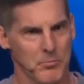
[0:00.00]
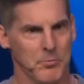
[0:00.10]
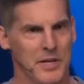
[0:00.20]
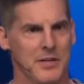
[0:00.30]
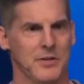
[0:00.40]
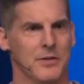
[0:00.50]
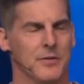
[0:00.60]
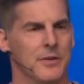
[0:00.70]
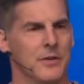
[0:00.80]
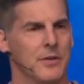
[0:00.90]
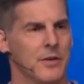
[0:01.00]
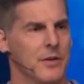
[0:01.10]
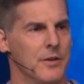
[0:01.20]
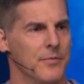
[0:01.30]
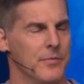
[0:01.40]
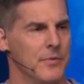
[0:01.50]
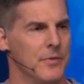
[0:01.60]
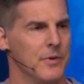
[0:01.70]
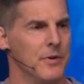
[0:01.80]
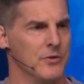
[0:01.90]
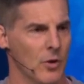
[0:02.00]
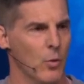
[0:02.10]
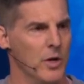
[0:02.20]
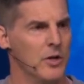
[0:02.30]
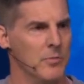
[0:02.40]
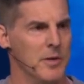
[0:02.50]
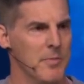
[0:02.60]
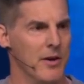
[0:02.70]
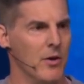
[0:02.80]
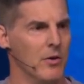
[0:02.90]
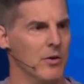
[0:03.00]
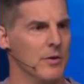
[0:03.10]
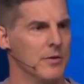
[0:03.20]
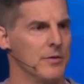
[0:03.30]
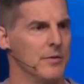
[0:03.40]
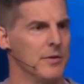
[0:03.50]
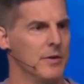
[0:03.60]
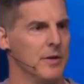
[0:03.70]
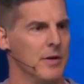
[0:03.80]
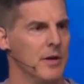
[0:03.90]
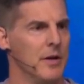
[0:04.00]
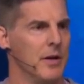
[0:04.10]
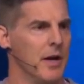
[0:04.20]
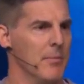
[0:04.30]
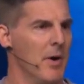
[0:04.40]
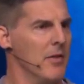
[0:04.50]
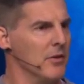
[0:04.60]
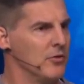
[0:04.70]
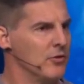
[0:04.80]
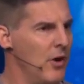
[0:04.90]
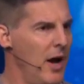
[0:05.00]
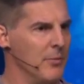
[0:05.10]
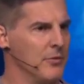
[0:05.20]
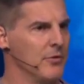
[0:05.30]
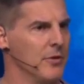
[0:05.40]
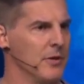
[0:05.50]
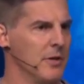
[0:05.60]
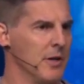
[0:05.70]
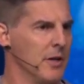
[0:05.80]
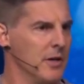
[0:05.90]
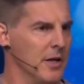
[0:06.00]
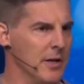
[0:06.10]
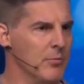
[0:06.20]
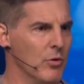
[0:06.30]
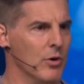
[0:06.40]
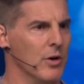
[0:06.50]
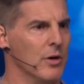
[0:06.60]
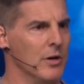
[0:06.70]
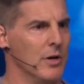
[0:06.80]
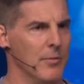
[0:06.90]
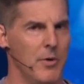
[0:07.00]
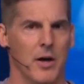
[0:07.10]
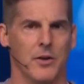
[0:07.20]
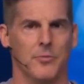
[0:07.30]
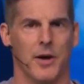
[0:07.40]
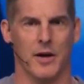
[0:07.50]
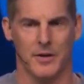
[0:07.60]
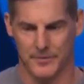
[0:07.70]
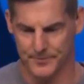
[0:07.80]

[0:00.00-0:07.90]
beaten so we could be made whole. And by the stripes he bore upon his back,